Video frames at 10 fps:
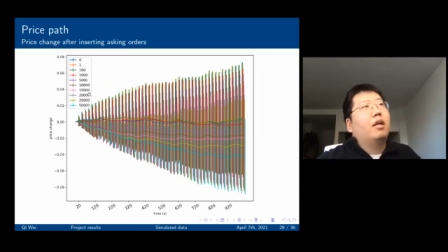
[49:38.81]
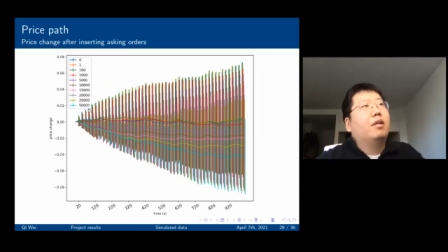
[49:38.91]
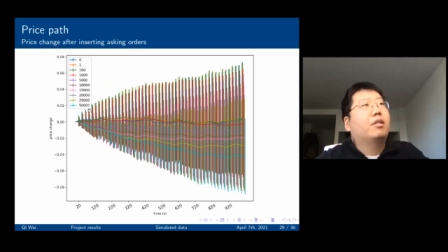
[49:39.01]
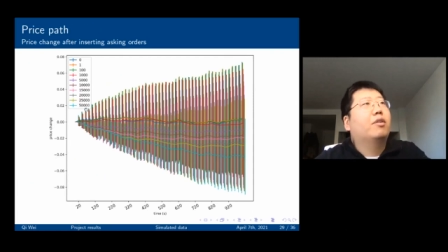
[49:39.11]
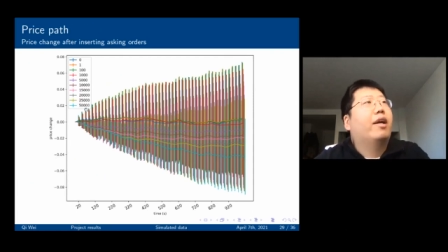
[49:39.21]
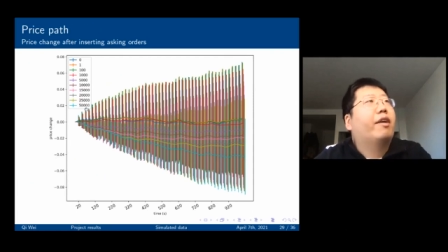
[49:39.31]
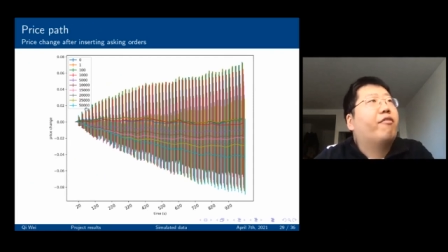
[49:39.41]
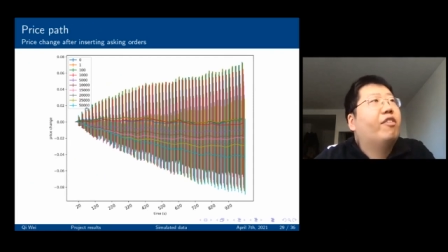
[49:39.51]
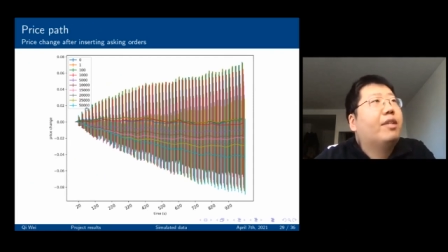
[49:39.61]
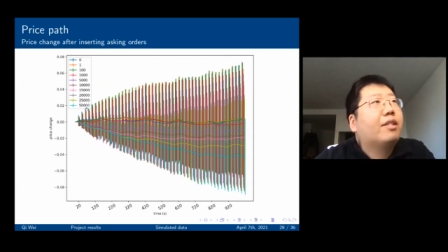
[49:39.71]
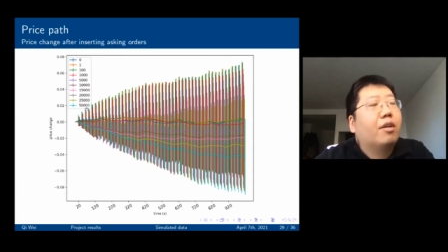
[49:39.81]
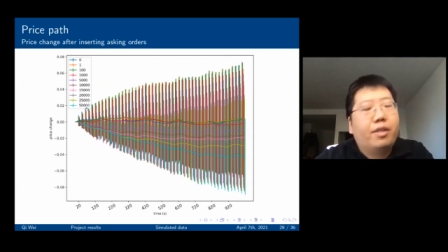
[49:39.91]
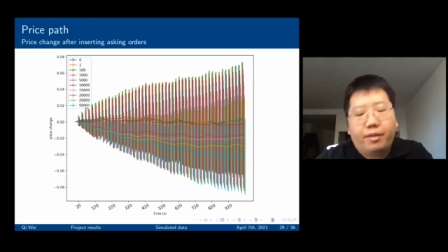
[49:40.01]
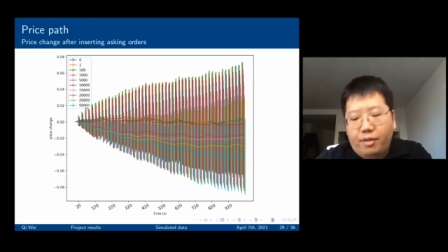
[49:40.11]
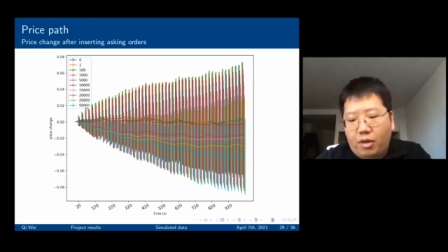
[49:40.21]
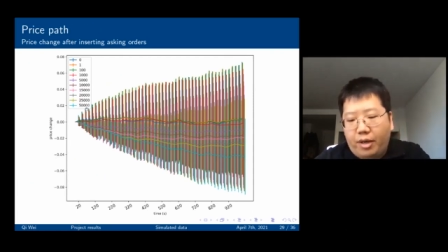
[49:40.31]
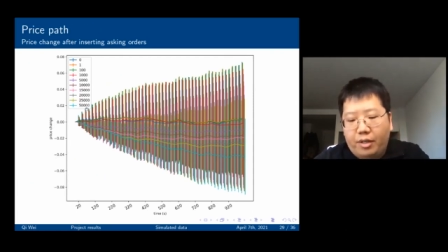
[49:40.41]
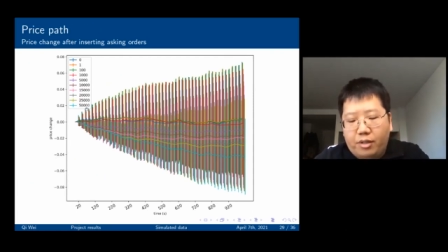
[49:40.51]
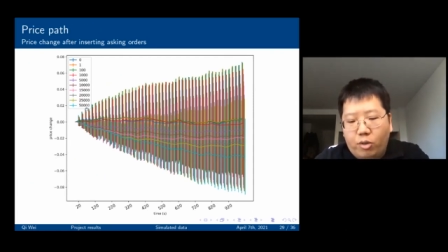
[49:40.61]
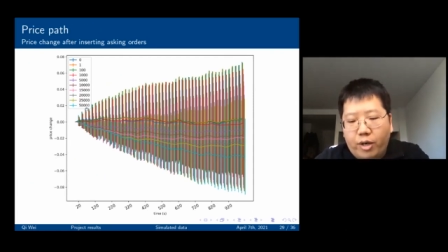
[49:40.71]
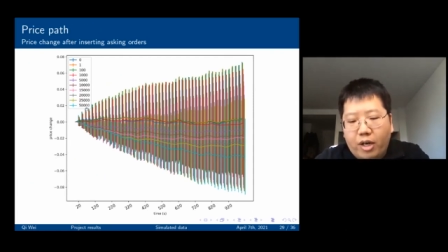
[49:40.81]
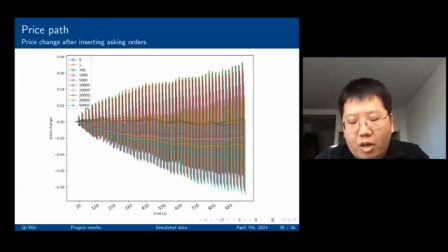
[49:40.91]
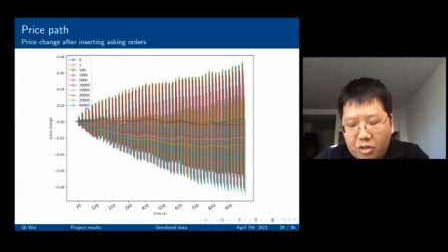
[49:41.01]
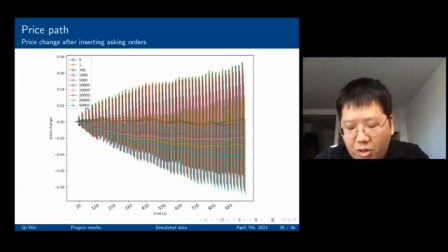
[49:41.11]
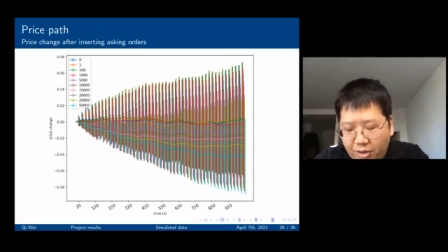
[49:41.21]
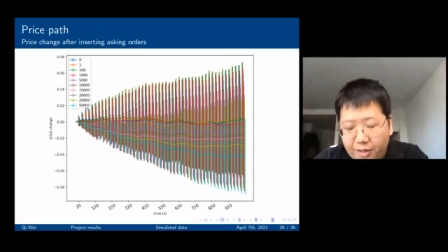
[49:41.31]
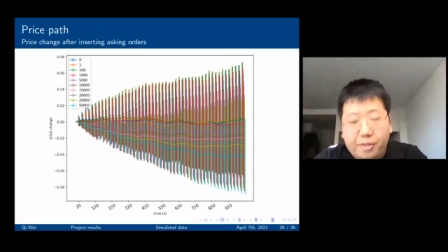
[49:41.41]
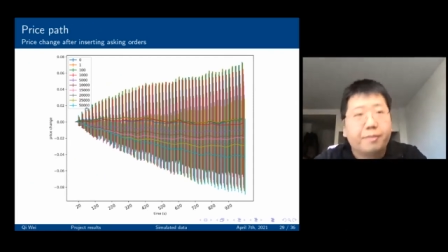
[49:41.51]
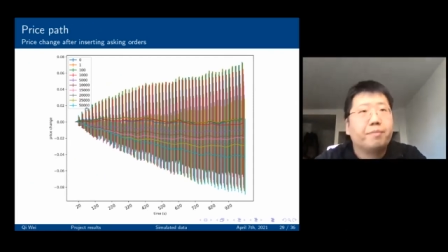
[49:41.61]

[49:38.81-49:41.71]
until like 50,000. Okay, these are really large orders,